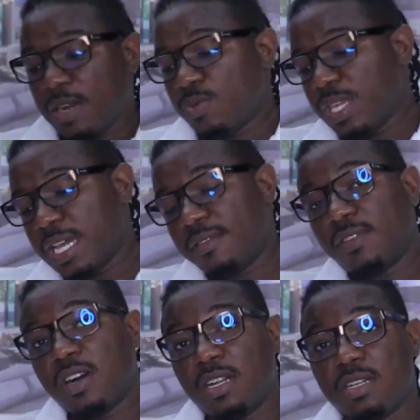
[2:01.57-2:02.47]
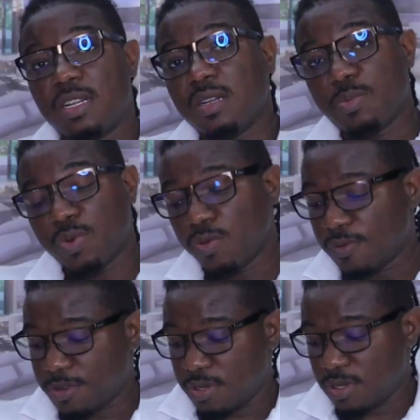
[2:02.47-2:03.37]
and we have gotten an
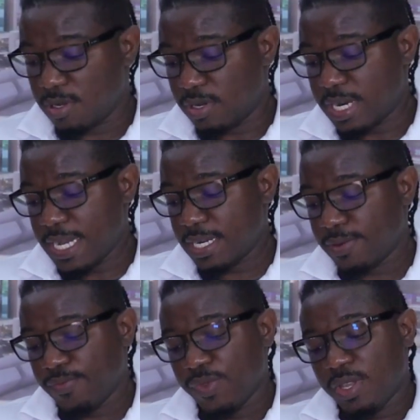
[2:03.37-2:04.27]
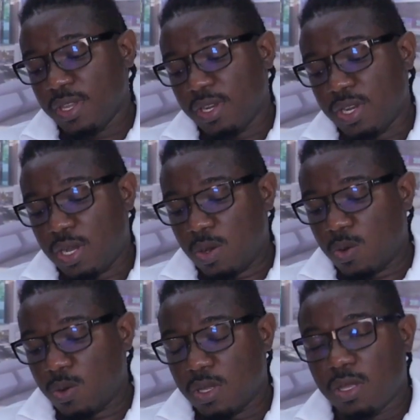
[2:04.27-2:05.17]
approval, right?
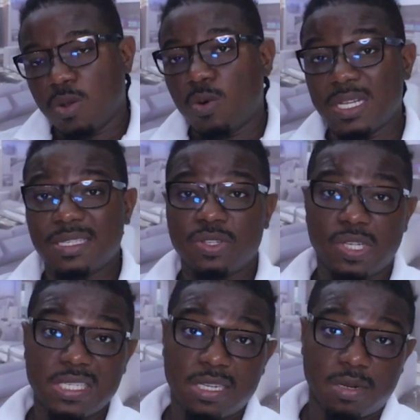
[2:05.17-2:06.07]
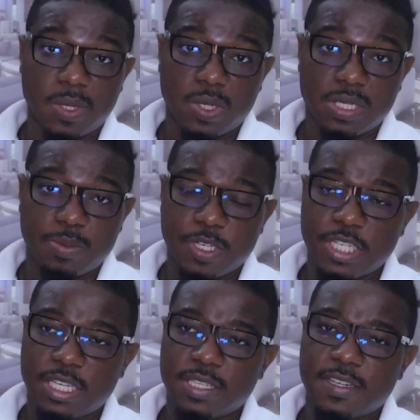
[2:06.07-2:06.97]
Now, what's interesting about this
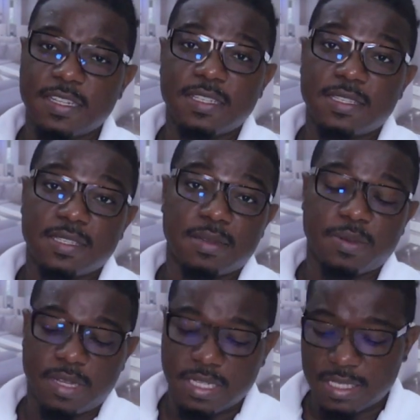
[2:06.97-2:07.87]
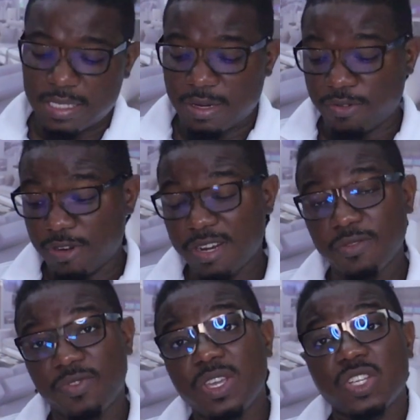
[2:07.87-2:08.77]
project is that it is a
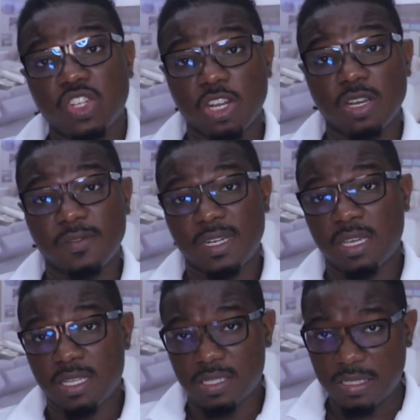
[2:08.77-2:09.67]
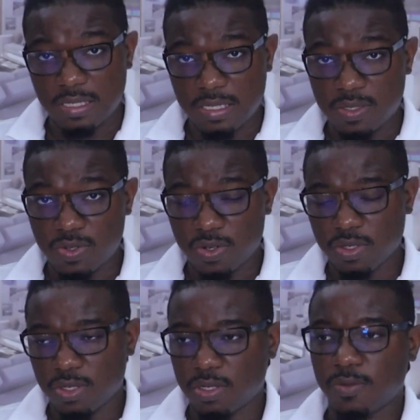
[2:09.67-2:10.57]
renovation of an existing
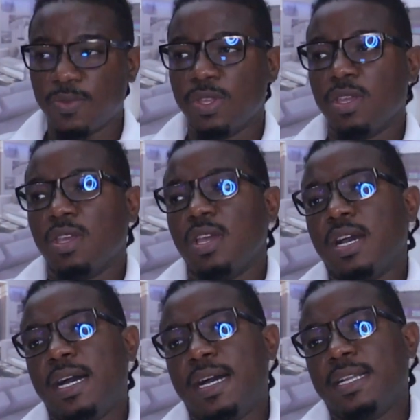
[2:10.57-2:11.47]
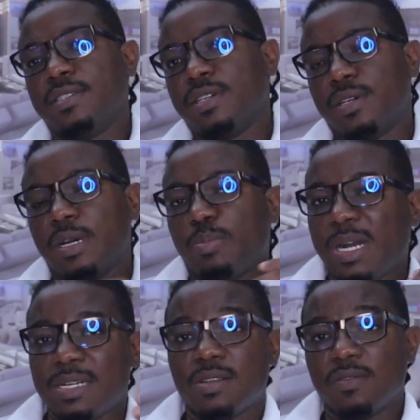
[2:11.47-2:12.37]
structure. And
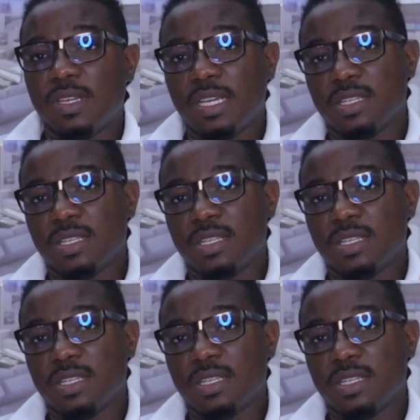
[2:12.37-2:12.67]
part of the